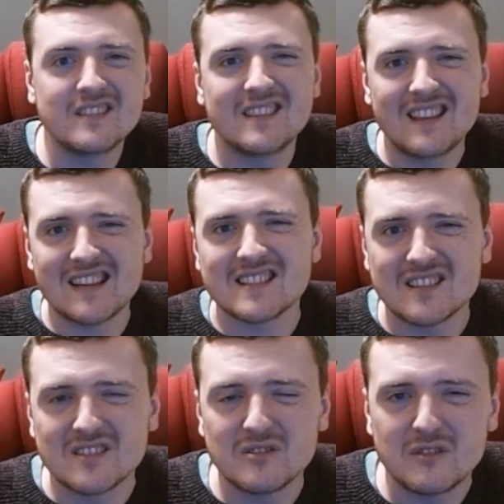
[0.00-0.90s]
that's
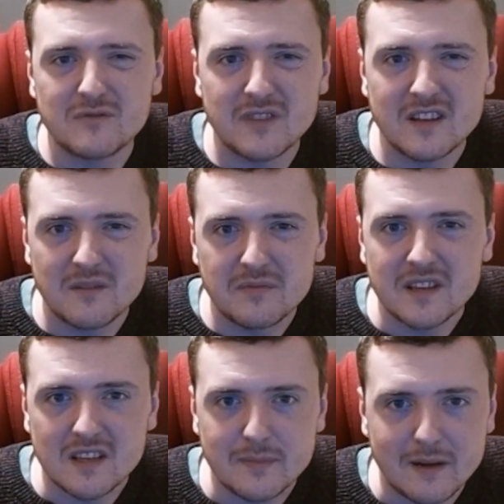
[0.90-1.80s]
the sort of thing I'm
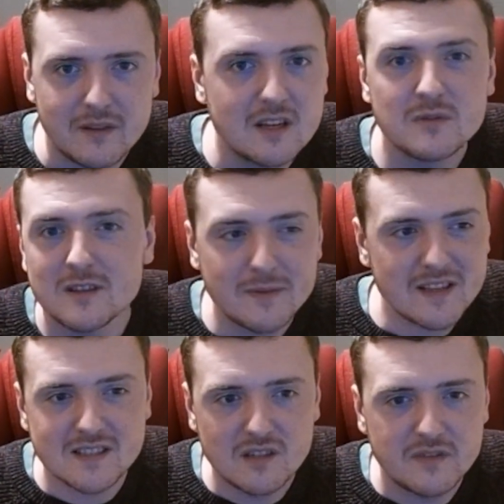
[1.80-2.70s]
thinking about. I just wanted to
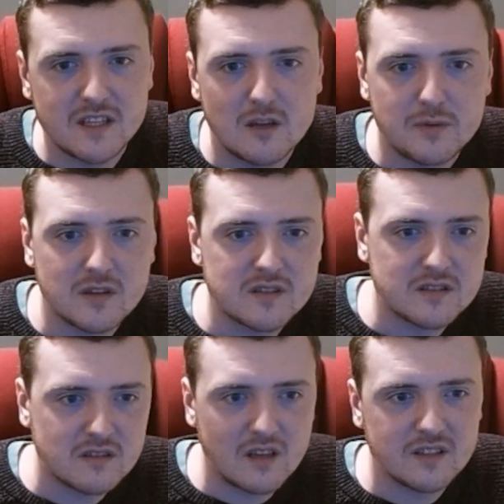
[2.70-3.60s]
make this little video
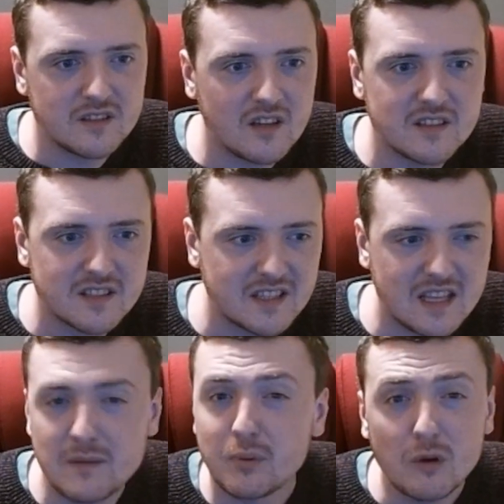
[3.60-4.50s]
because I'd like to
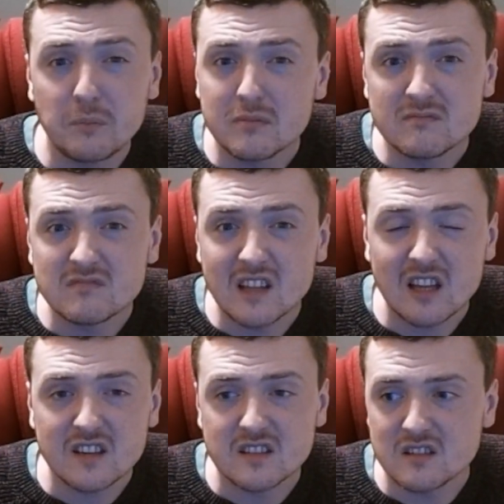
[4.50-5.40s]
keep up. I
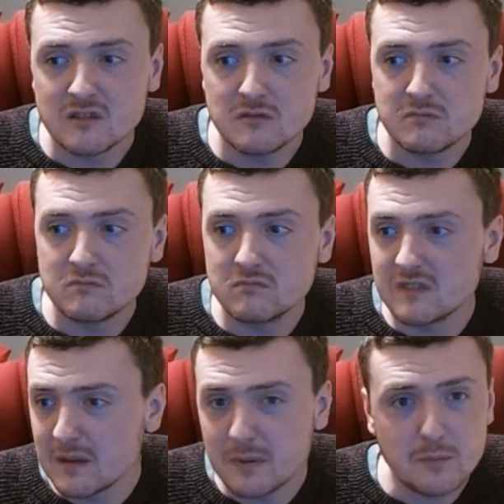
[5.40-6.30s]
like to
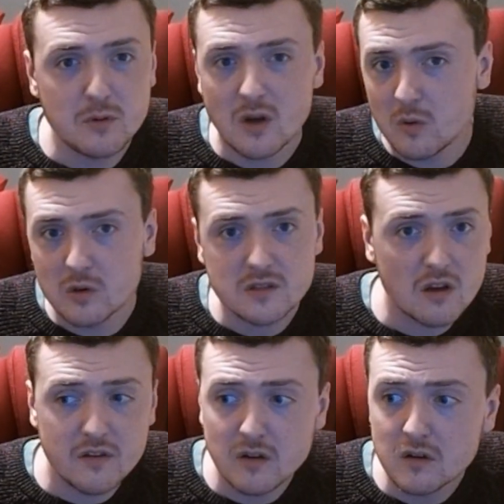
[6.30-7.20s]
let people know what's
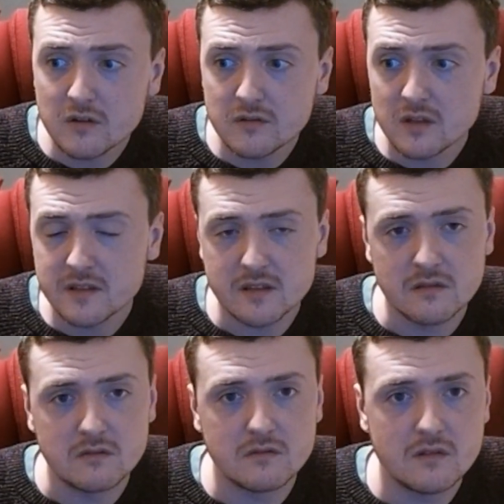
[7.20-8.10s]
going on. I like
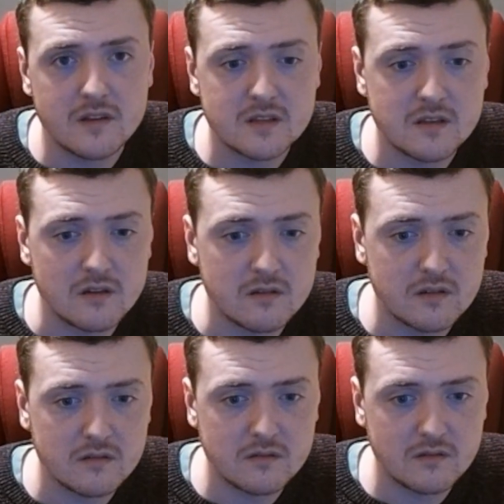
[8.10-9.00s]
to, you know,
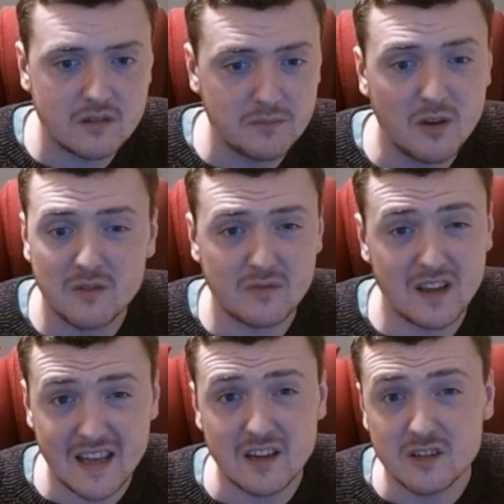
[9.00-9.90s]

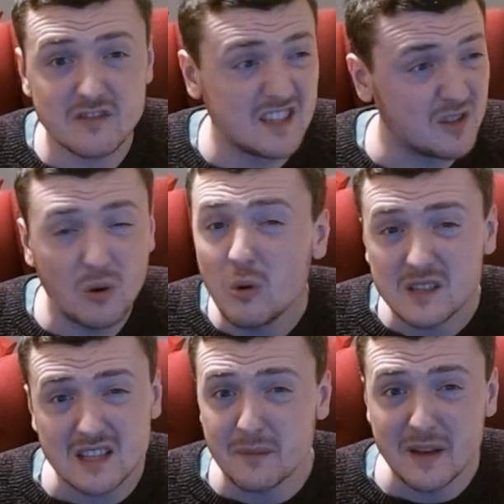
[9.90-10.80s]
I don't really
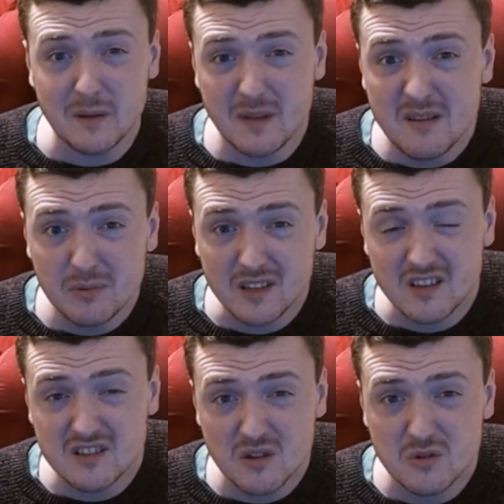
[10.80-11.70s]
talk to that many people in
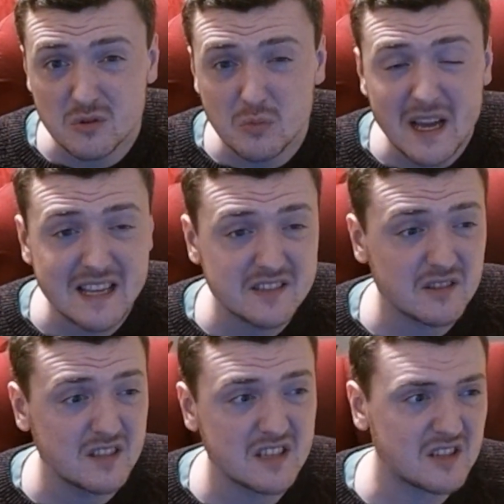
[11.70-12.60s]
a social way,
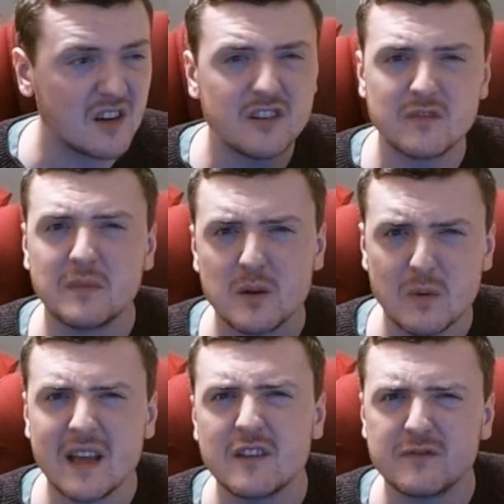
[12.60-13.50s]
so this is kind of my
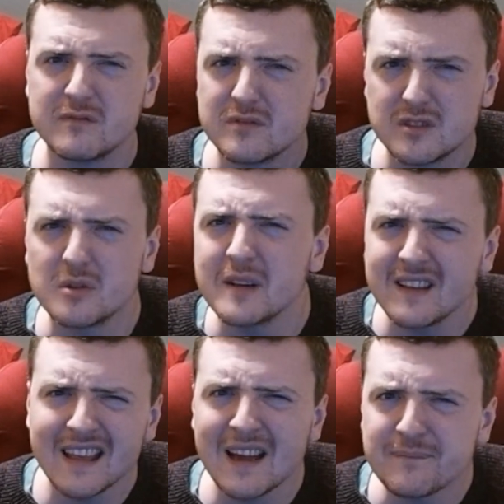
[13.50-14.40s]
way of
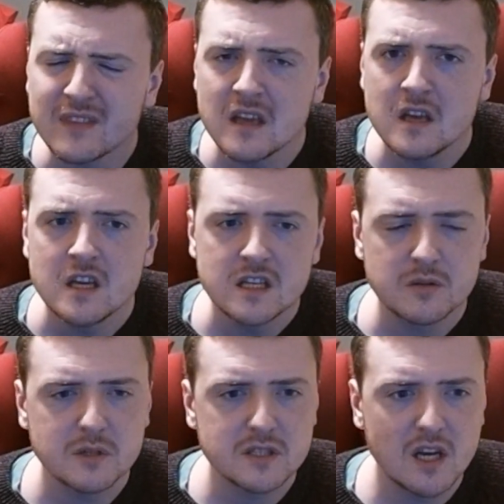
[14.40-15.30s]
doing that
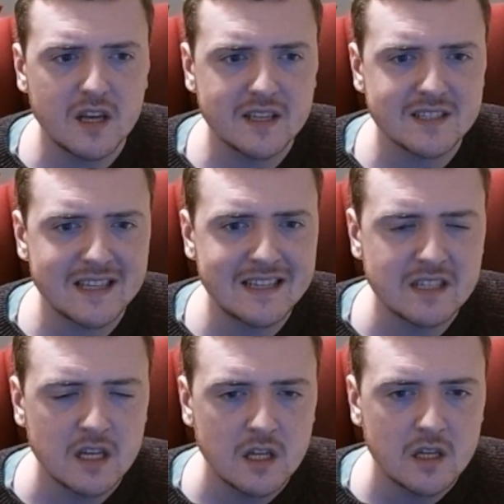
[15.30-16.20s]
to a certain
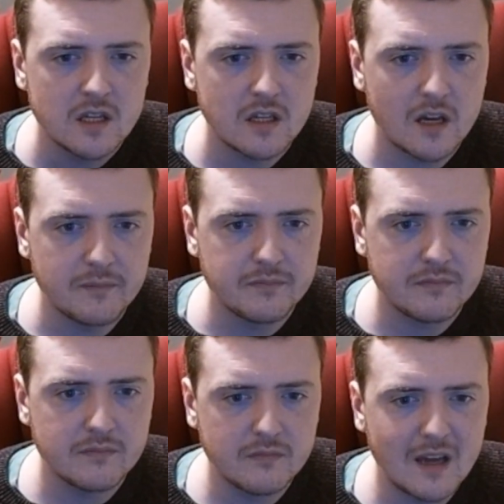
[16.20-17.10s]
extent.
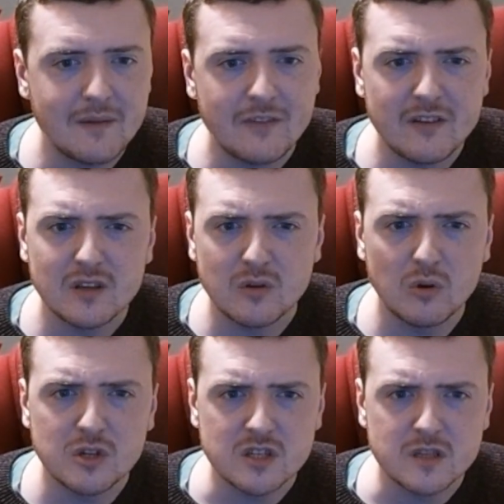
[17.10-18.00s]
I am very
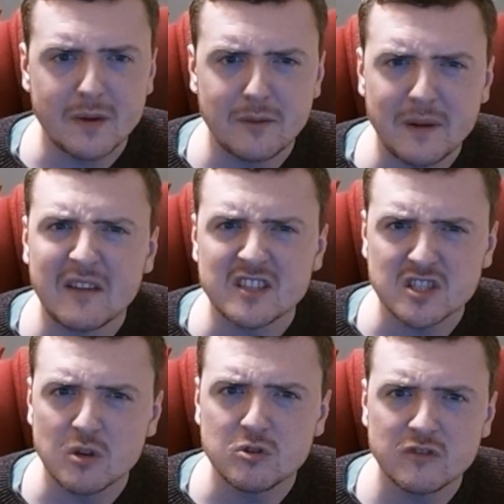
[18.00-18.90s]
cautious about
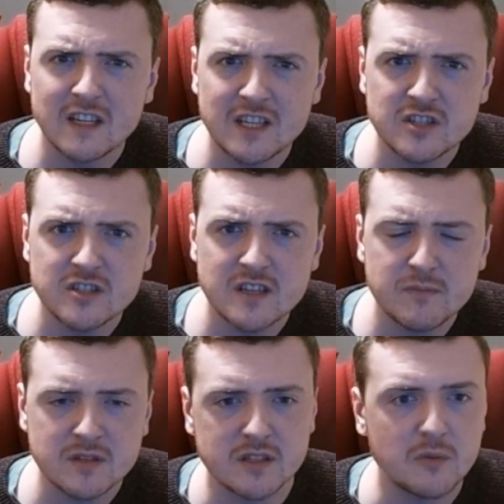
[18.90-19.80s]
parasocial
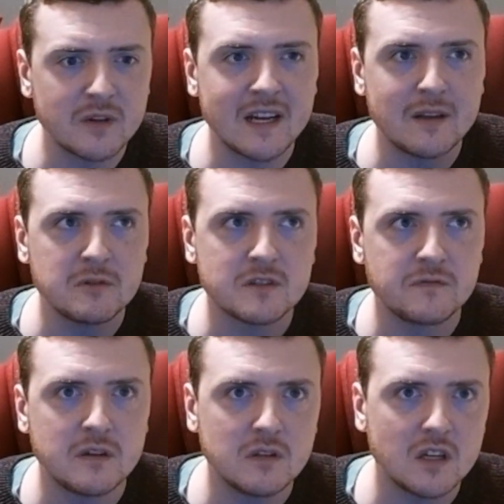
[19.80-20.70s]
relationships. I don't want anyone to
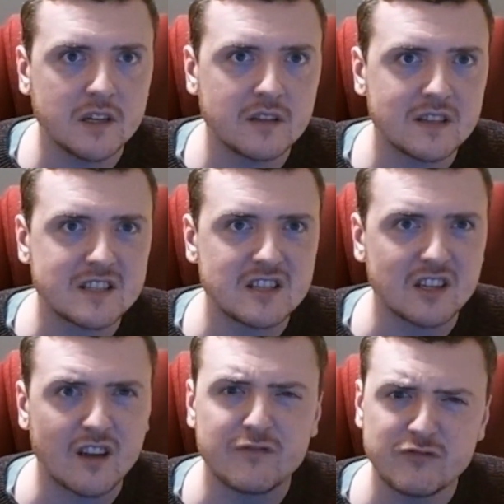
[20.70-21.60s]
feel like this is
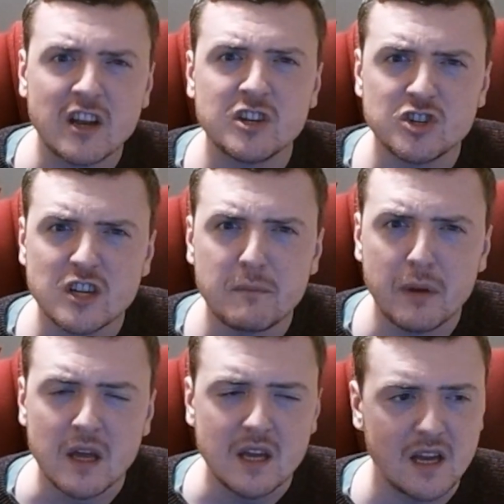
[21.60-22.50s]
like a friendship
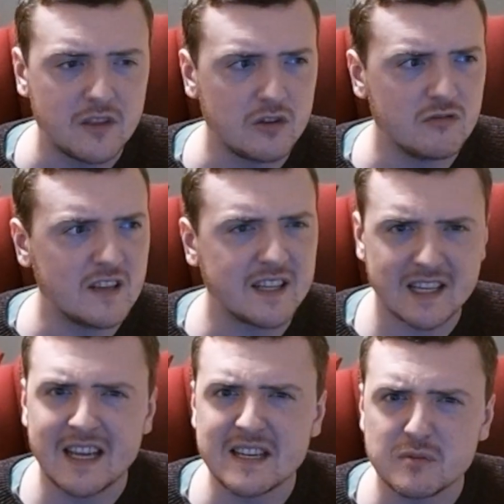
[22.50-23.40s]
and that you really
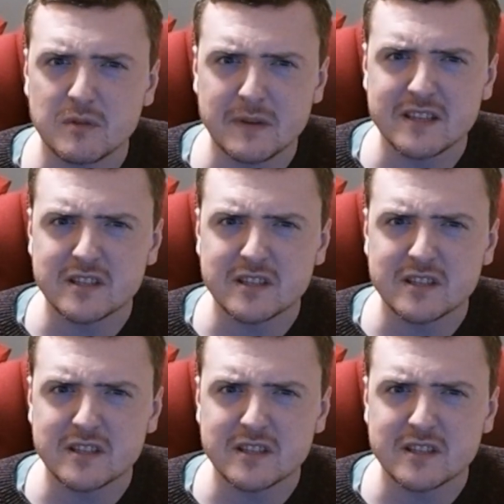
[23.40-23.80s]
connect with me as